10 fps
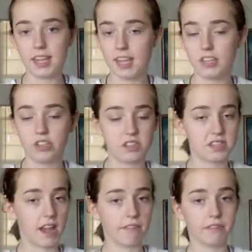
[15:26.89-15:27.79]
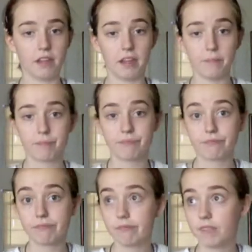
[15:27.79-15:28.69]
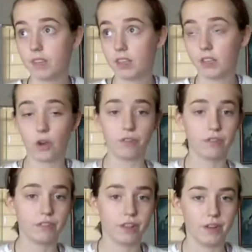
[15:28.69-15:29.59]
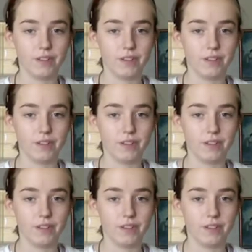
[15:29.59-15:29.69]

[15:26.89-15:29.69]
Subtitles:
and you just have to go with the flow.